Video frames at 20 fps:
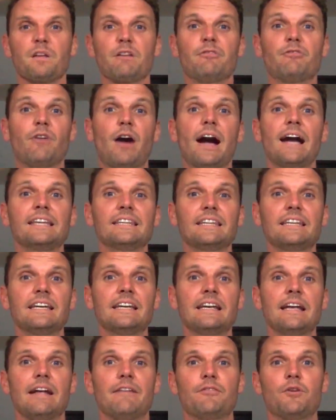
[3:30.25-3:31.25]

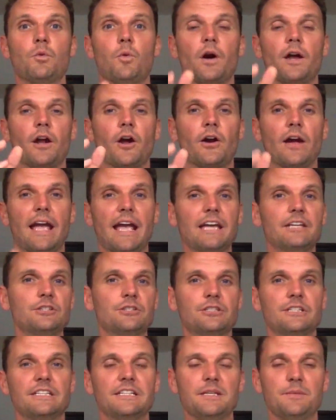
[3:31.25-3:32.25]
Finally, if you want our
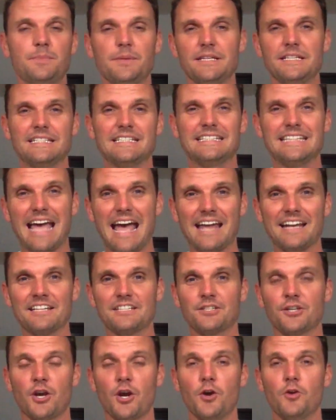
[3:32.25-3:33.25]
HTTP
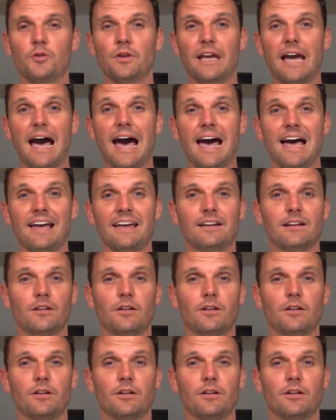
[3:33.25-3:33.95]
status code guide,